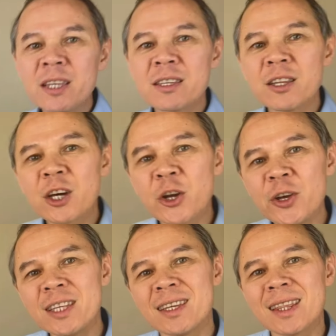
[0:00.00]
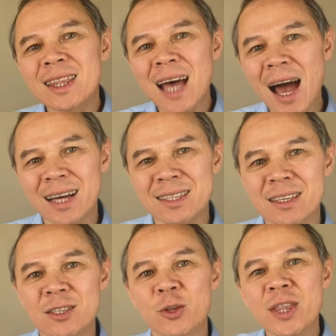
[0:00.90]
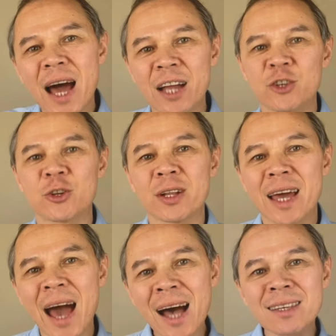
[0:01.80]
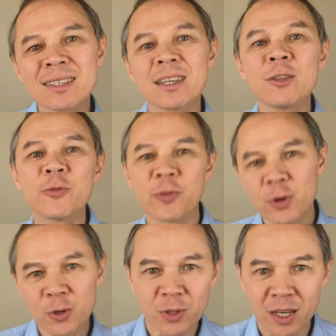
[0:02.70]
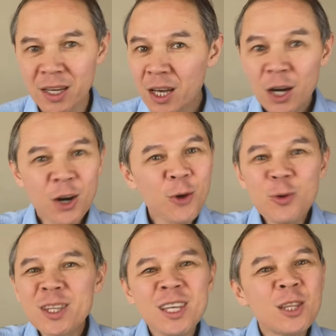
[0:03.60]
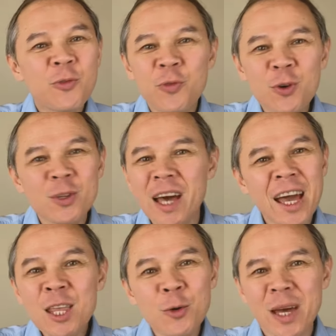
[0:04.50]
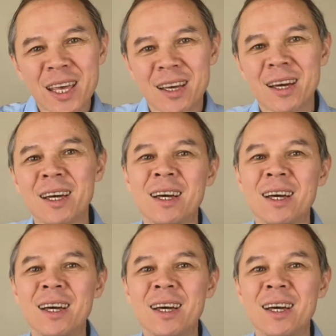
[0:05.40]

is increasing taxes on natural gas and food. Who would need food anyway?